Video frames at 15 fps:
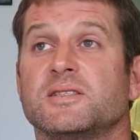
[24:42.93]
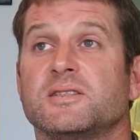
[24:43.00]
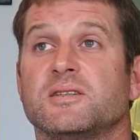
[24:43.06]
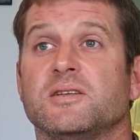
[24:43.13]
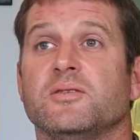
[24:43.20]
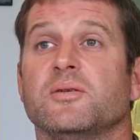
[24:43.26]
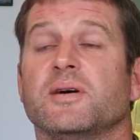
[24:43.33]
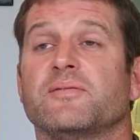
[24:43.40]

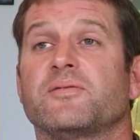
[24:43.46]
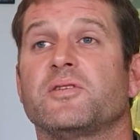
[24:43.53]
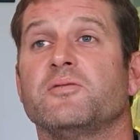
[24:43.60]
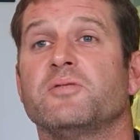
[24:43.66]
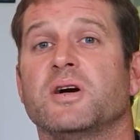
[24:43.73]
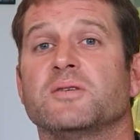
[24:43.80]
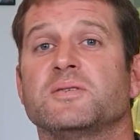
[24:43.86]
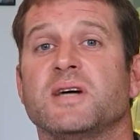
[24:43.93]
you have your
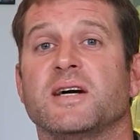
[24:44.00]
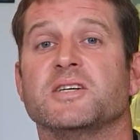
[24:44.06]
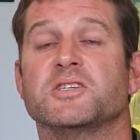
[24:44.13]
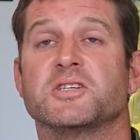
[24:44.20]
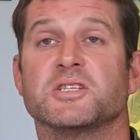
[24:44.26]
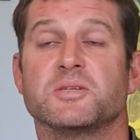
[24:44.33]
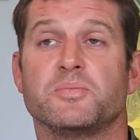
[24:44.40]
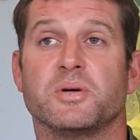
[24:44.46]

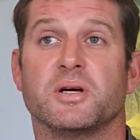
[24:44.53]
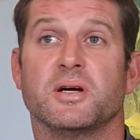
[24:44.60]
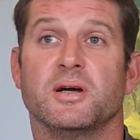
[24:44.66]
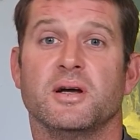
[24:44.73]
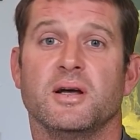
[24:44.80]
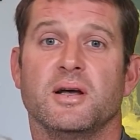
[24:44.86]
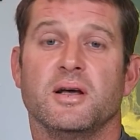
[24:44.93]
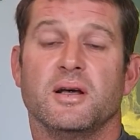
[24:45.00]
rotations, but
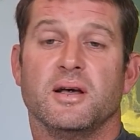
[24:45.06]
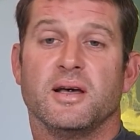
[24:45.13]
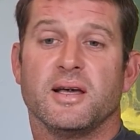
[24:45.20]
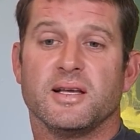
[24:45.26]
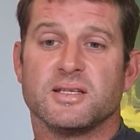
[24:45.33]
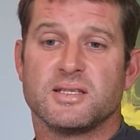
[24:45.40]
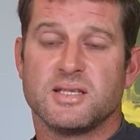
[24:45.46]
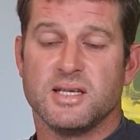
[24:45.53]

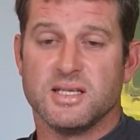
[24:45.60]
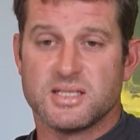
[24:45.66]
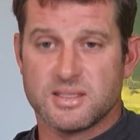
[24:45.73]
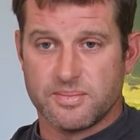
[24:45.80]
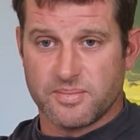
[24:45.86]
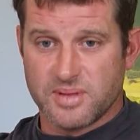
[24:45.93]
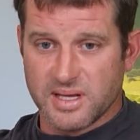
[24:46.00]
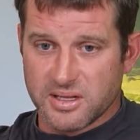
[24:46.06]

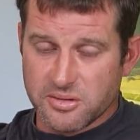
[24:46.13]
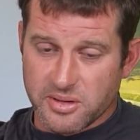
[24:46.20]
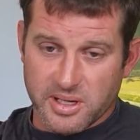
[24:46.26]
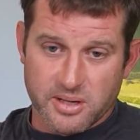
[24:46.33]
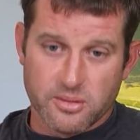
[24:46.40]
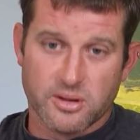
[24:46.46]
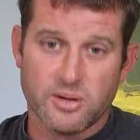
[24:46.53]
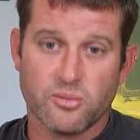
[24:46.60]
they do
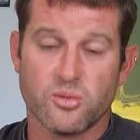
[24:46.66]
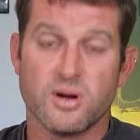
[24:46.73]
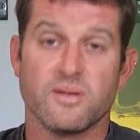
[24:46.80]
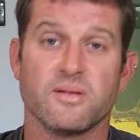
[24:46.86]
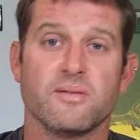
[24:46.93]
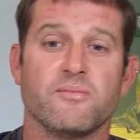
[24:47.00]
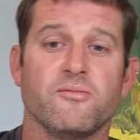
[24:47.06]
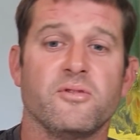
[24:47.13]
it
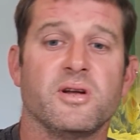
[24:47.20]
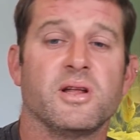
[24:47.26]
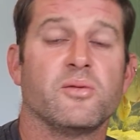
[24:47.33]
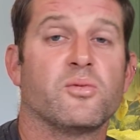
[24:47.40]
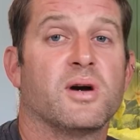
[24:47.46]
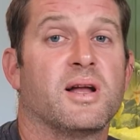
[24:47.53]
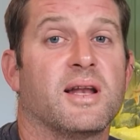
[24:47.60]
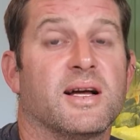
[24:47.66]
really
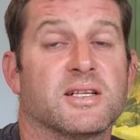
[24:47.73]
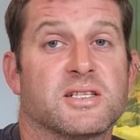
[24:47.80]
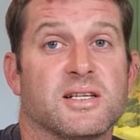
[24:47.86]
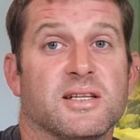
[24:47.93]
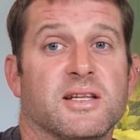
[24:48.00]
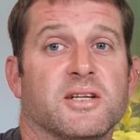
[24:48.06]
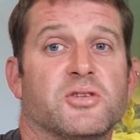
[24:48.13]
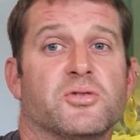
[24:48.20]
well actually.
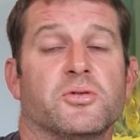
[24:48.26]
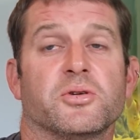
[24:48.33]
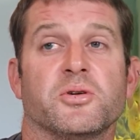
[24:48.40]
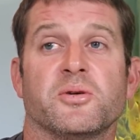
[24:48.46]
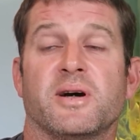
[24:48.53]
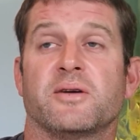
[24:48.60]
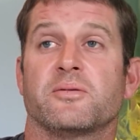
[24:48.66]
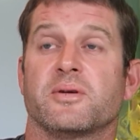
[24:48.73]
They draw you
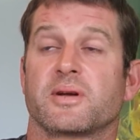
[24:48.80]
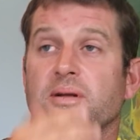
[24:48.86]
out